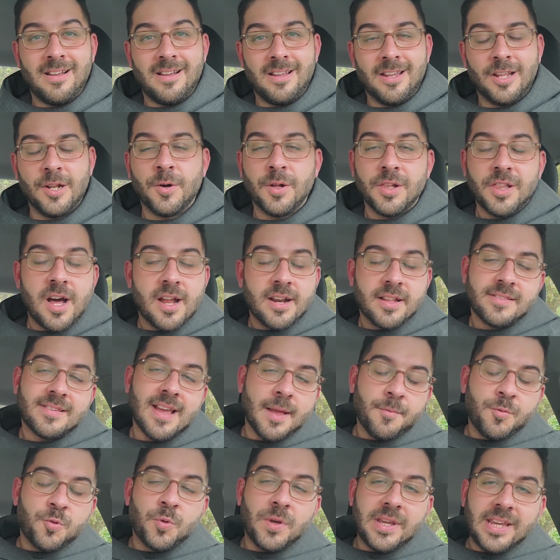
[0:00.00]
You know, a lot of
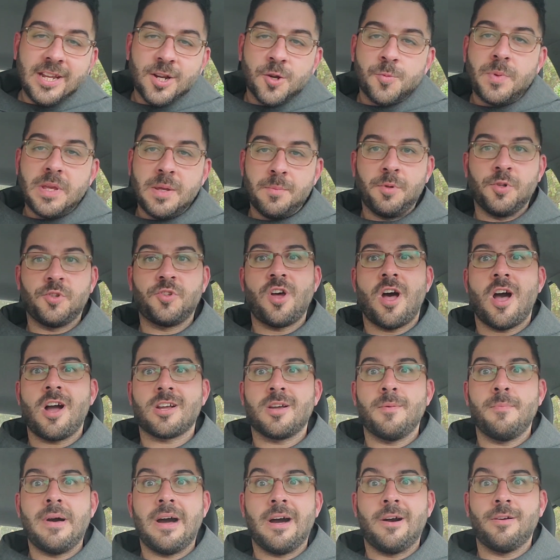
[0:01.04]
times we hear people
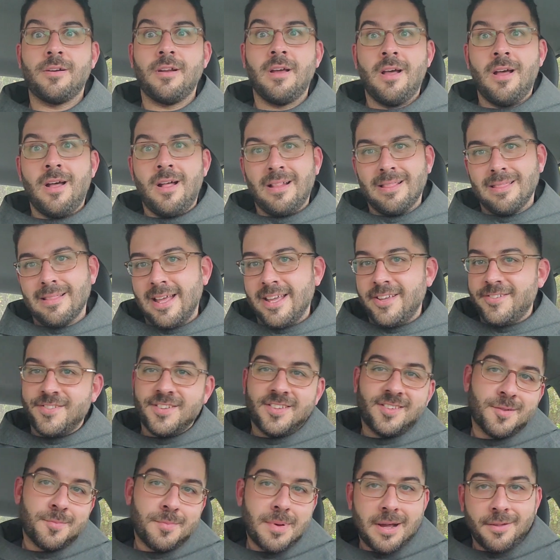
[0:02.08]
talk about life
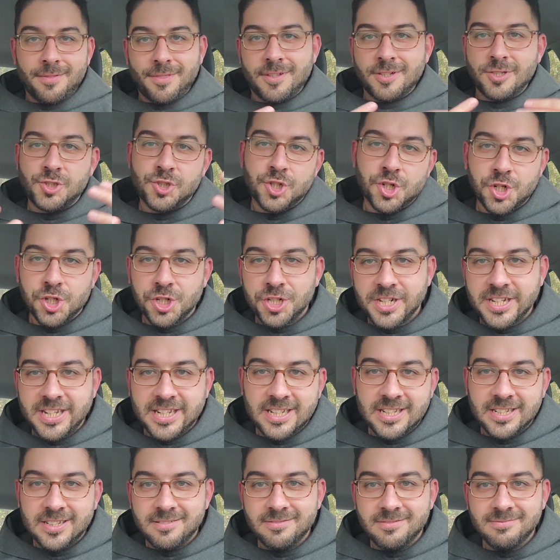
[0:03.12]
is about the
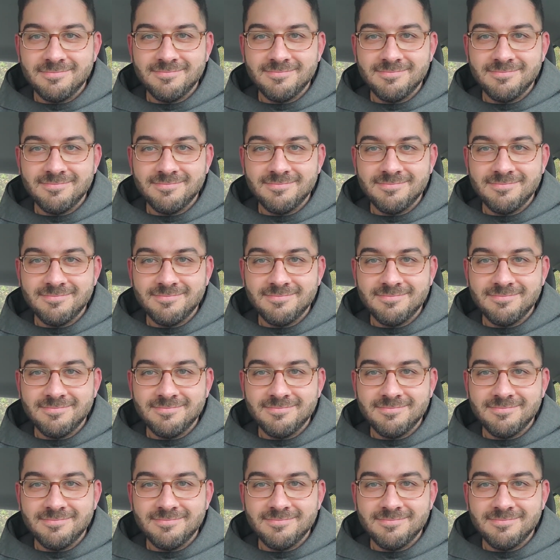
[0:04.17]
journey.